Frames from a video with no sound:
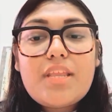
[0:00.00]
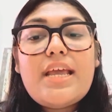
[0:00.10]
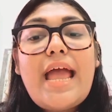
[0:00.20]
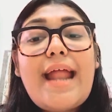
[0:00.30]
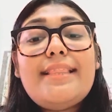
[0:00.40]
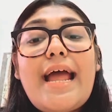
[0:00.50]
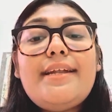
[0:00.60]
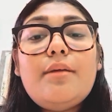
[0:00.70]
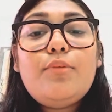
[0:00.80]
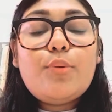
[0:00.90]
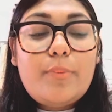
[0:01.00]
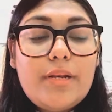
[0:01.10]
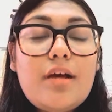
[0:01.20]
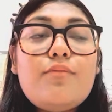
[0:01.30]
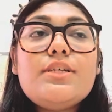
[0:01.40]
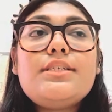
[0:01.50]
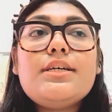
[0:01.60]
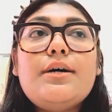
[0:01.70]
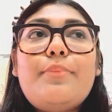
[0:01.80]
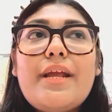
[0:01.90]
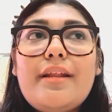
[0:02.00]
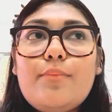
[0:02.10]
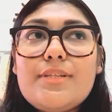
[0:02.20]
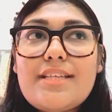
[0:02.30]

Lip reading: At that time, Lyudmila was pregnant with